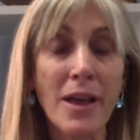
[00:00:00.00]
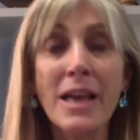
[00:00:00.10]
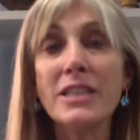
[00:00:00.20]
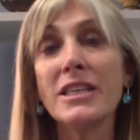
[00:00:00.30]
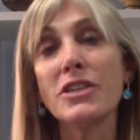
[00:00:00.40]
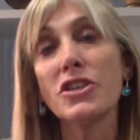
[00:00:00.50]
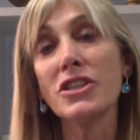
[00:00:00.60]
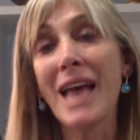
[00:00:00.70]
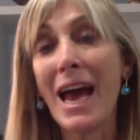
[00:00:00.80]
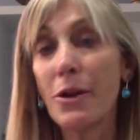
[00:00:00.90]
such
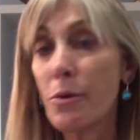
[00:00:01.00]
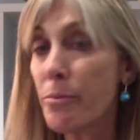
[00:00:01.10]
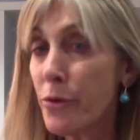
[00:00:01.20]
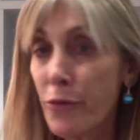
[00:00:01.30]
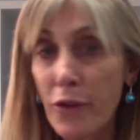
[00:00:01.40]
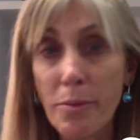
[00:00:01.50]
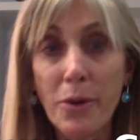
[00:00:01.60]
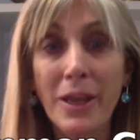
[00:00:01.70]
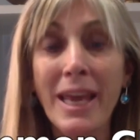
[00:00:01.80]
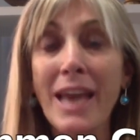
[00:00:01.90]
as how to improve
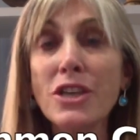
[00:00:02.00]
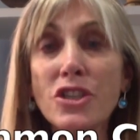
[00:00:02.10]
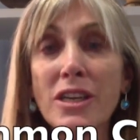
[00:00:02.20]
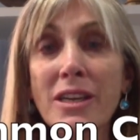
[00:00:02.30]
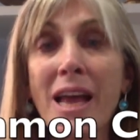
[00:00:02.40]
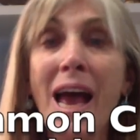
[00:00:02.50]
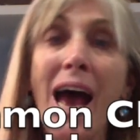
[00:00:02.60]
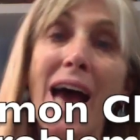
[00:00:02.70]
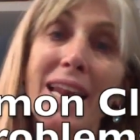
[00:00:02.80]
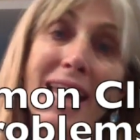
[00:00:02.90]
communication,
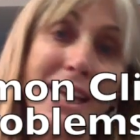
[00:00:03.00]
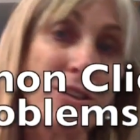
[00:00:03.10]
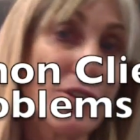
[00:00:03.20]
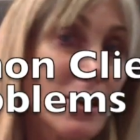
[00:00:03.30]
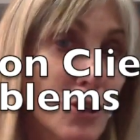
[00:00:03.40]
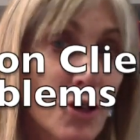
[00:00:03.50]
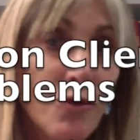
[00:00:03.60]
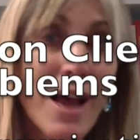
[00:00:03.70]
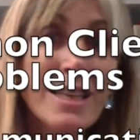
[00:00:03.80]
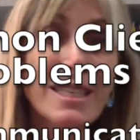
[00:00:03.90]
how to handle their
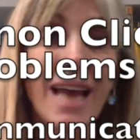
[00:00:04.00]
stress,